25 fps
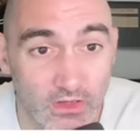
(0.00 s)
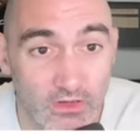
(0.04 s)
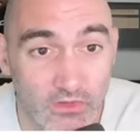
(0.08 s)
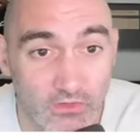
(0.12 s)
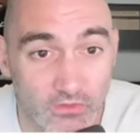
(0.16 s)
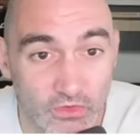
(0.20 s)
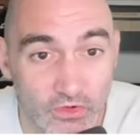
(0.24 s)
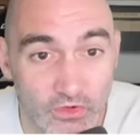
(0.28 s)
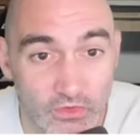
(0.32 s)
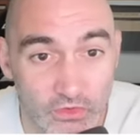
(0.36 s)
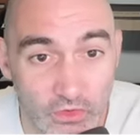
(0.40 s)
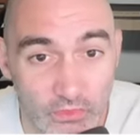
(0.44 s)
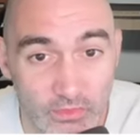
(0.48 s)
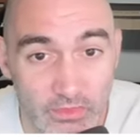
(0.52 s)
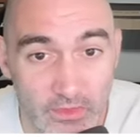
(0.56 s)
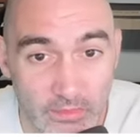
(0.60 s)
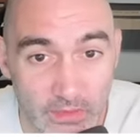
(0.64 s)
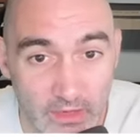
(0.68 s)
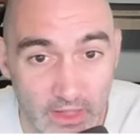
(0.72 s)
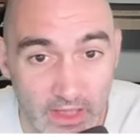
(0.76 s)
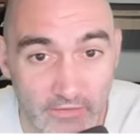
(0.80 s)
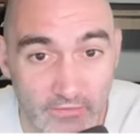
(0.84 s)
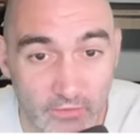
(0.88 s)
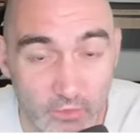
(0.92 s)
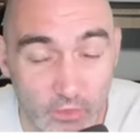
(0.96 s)
recruitment
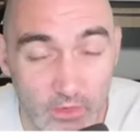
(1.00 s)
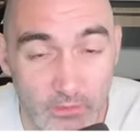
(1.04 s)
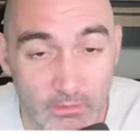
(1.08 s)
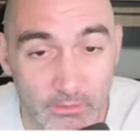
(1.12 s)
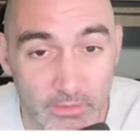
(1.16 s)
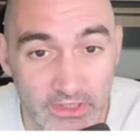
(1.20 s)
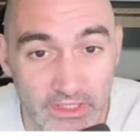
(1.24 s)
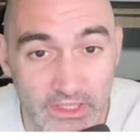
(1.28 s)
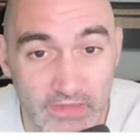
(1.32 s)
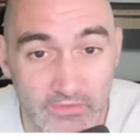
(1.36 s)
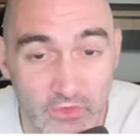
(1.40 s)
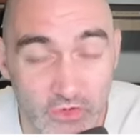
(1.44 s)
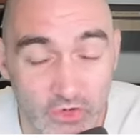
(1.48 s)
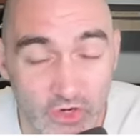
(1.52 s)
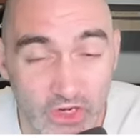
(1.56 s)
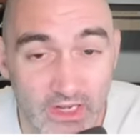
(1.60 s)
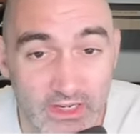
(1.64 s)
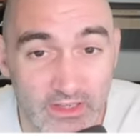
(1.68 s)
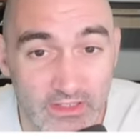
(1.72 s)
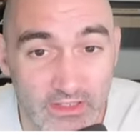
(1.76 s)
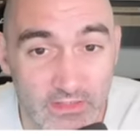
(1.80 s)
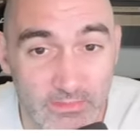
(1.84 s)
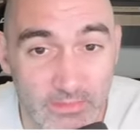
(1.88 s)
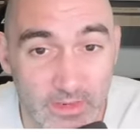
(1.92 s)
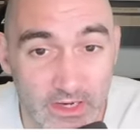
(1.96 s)
platform, but they've created
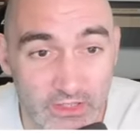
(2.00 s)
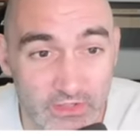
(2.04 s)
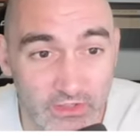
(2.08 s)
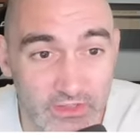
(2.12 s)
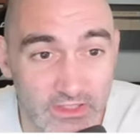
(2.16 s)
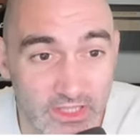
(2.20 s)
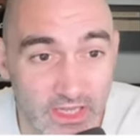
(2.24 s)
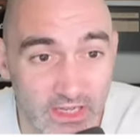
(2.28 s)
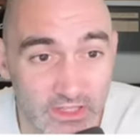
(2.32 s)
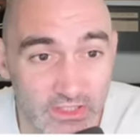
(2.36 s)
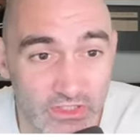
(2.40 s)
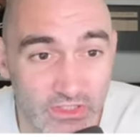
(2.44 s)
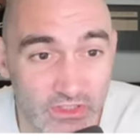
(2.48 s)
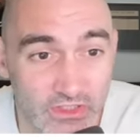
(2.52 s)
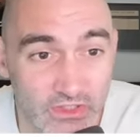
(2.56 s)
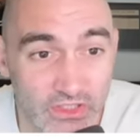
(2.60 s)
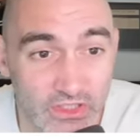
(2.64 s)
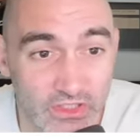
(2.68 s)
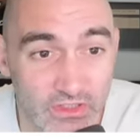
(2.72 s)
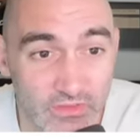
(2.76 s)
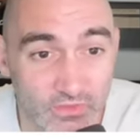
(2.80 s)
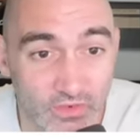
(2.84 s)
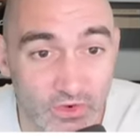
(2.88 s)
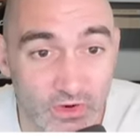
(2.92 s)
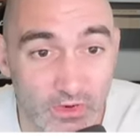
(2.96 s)
a special section
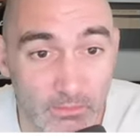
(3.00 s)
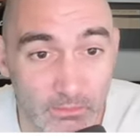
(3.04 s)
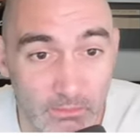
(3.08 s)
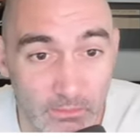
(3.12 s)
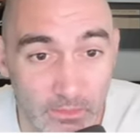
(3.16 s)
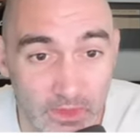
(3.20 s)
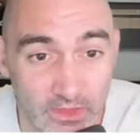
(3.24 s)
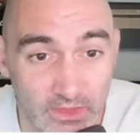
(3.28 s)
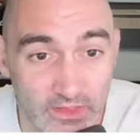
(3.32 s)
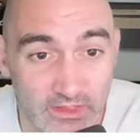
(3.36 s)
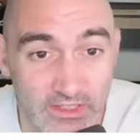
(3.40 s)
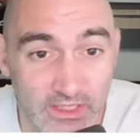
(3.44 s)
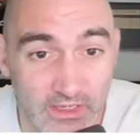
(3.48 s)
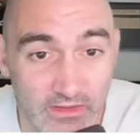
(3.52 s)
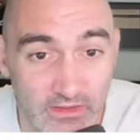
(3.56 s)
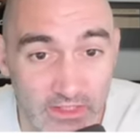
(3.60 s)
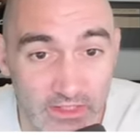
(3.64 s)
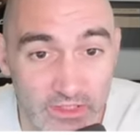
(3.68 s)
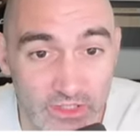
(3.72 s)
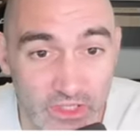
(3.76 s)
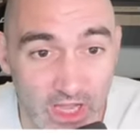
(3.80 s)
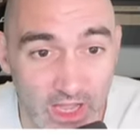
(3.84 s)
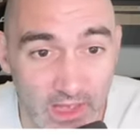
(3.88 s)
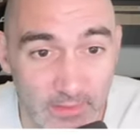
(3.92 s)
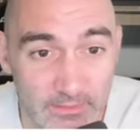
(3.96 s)
just for military
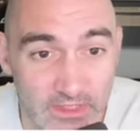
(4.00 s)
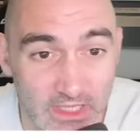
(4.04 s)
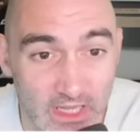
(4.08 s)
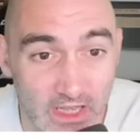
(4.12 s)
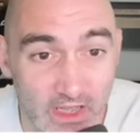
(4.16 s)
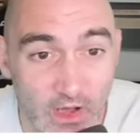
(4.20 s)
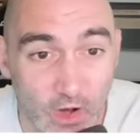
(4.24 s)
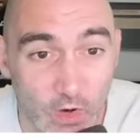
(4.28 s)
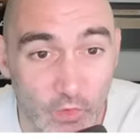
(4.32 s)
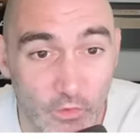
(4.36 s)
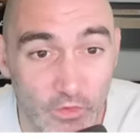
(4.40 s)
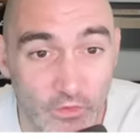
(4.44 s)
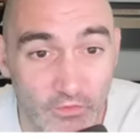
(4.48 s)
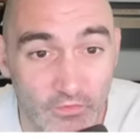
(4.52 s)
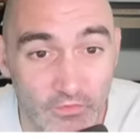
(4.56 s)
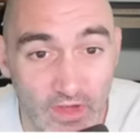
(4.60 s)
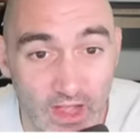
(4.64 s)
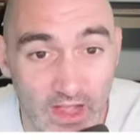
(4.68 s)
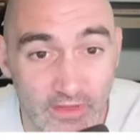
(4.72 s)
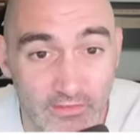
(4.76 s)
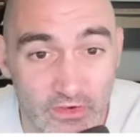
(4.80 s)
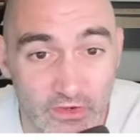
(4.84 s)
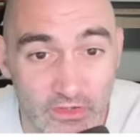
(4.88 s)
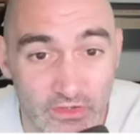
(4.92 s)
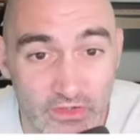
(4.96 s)
jobs. Over
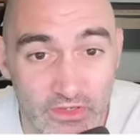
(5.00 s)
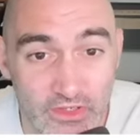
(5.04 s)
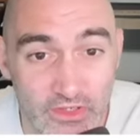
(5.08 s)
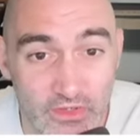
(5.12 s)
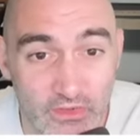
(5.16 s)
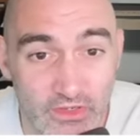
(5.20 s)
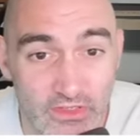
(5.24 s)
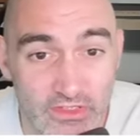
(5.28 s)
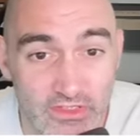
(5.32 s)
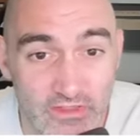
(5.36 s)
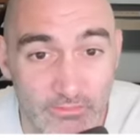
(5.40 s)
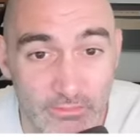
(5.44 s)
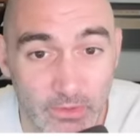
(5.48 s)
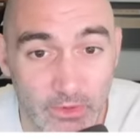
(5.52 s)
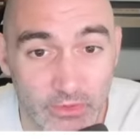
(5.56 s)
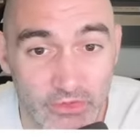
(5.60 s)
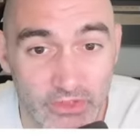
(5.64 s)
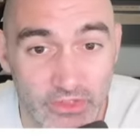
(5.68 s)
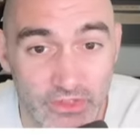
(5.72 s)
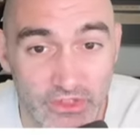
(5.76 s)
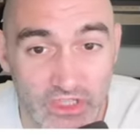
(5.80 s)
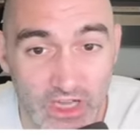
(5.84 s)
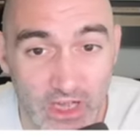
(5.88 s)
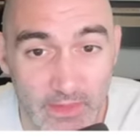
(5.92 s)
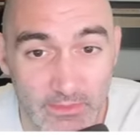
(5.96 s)
500 units have
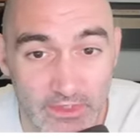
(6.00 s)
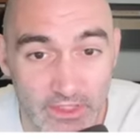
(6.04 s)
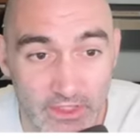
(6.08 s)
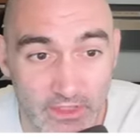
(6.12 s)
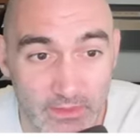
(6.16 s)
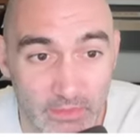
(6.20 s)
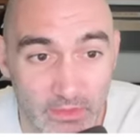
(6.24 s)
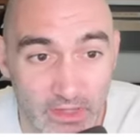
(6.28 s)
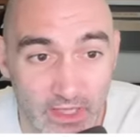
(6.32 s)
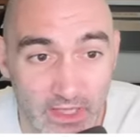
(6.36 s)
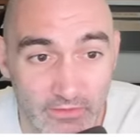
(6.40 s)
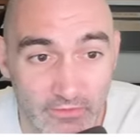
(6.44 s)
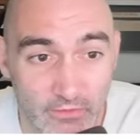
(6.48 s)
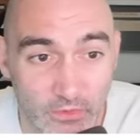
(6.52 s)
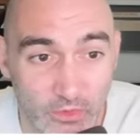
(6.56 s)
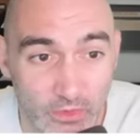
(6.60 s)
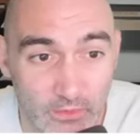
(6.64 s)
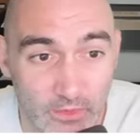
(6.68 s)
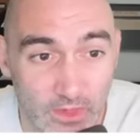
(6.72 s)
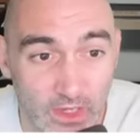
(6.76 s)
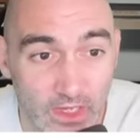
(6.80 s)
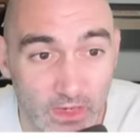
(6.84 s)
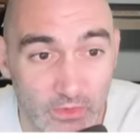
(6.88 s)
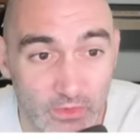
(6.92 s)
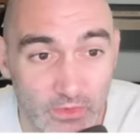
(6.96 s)
posted jobs on the platform
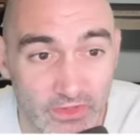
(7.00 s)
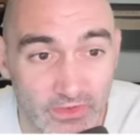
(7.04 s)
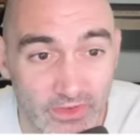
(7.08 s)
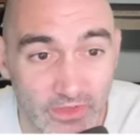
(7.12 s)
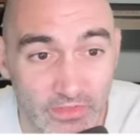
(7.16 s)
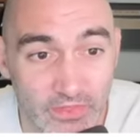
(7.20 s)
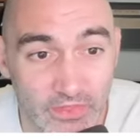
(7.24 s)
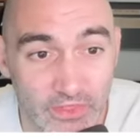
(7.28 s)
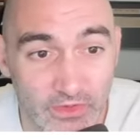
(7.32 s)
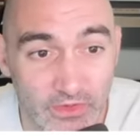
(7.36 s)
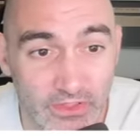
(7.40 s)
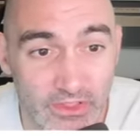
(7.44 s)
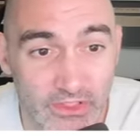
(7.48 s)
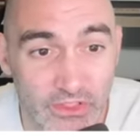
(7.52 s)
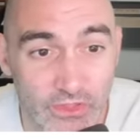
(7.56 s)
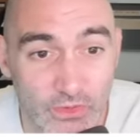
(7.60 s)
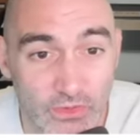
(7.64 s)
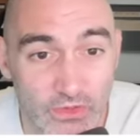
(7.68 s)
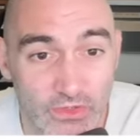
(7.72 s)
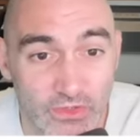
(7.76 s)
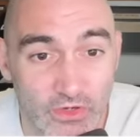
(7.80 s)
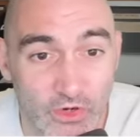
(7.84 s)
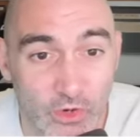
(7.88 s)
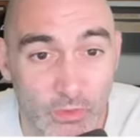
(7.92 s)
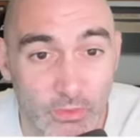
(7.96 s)
with around
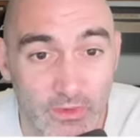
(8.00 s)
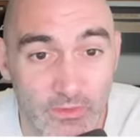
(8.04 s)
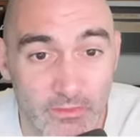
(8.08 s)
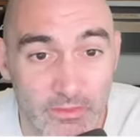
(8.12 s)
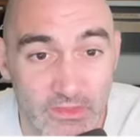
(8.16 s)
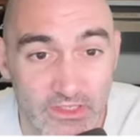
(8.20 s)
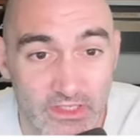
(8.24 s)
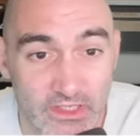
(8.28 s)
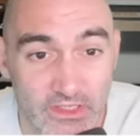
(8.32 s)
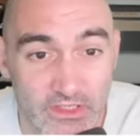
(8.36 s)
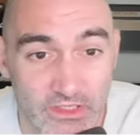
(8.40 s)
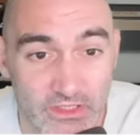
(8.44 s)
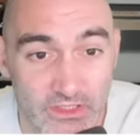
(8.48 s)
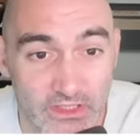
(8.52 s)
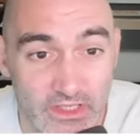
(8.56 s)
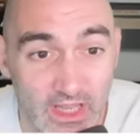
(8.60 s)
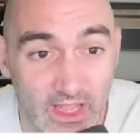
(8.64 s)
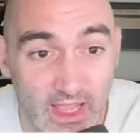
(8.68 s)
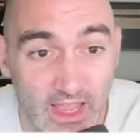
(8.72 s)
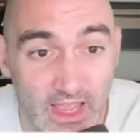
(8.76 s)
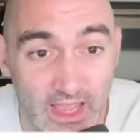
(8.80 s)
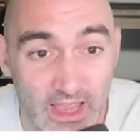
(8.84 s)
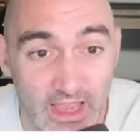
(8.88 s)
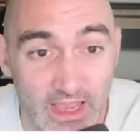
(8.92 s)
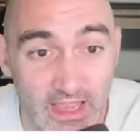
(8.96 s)
3,200 open positions.
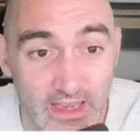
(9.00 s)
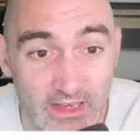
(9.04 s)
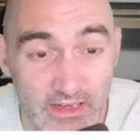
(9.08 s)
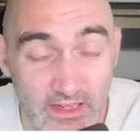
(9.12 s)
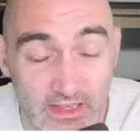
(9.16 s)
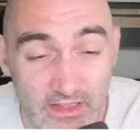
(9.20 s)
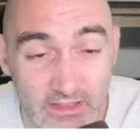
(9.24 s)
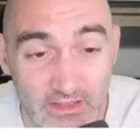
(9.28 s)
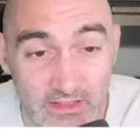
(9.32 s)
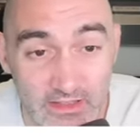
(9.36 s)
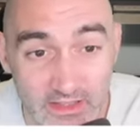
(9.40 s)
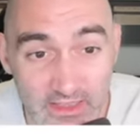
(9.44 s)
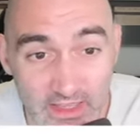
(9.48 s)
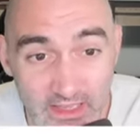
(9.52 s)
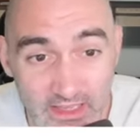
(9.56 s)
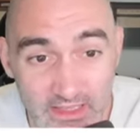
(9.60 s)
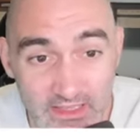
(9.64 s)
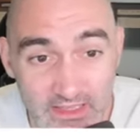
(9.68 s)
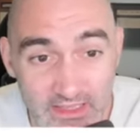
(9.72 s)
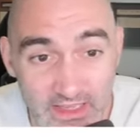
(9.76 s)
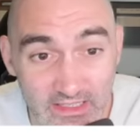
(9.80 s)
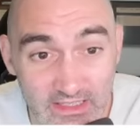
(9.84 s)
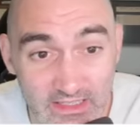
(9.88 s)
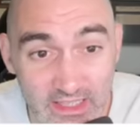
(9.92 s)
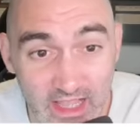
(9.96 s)
And the thing
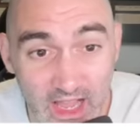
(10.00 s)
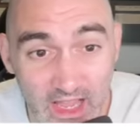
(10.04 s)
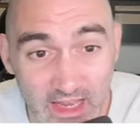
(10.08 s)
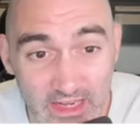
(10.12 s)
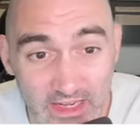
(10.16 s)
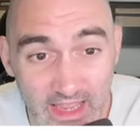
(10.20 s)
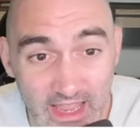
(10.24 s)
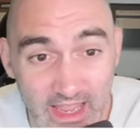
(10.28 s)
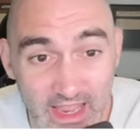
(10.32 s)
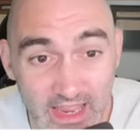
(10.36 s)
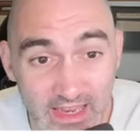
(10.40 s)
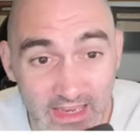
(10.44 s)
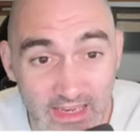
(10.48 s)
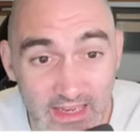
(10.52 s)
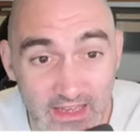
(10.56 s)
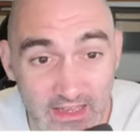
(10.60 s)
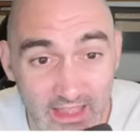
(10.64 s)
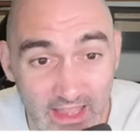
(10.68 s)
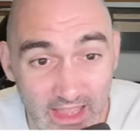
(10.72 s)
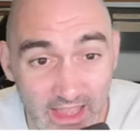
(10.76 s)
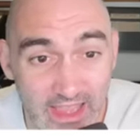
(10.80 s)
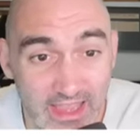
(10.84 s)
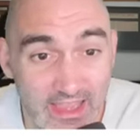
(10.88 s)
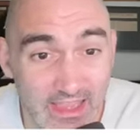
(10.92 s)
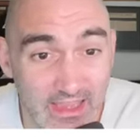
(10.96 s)
is, it's gotten
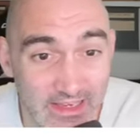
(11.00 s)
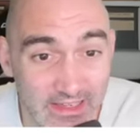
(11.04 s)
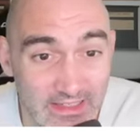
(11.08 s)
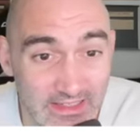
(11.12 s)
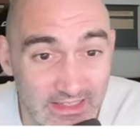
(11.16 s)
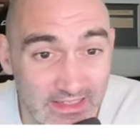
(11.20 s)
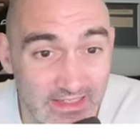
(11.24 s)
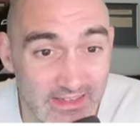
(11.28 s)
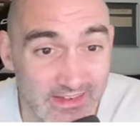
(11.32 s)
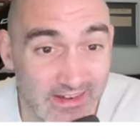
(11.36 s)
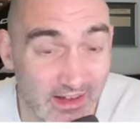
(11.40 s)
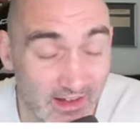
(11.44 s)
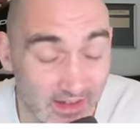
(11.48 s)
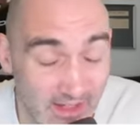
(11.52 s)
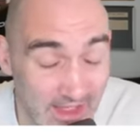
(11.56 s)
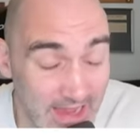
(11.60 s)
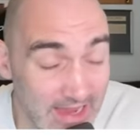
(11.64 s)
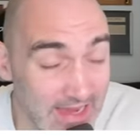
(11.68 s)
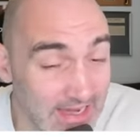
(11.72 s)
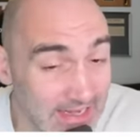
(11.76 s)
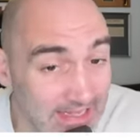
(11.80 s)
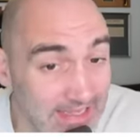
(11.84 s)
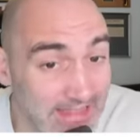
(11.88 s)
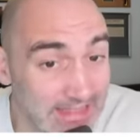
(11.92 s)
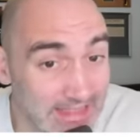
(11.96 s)

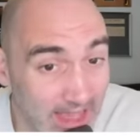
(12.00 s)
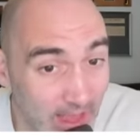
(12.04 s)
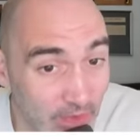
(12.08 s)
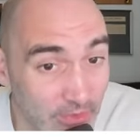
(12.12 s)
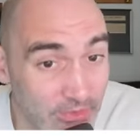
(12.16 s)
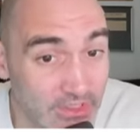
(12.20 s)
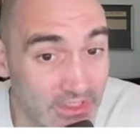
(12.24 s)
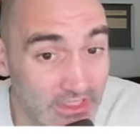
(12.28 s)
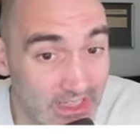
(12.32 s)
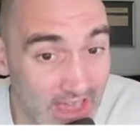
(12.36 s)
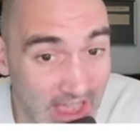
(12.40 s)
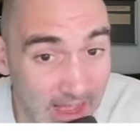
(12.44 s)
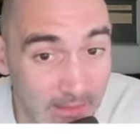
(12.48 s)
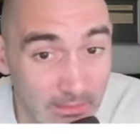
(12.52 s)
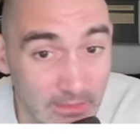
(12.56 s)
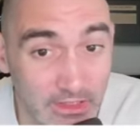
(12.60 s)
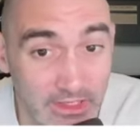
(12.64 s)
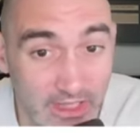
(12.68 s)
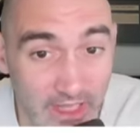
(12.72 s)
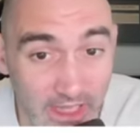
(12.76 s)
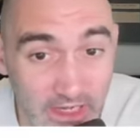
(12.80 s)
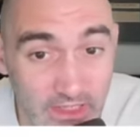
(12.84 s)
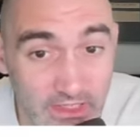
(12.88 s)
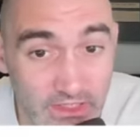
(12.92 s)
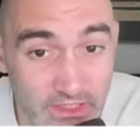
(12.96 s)
80,000
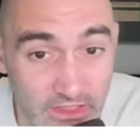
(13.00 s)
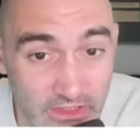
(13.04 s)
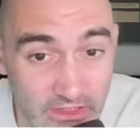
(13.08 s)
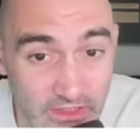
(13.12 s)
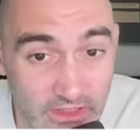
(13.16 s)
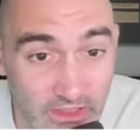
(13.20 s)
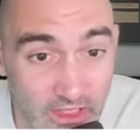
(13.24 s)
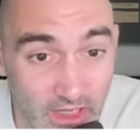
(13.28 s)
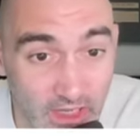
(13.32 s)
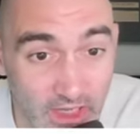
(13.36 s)
applications,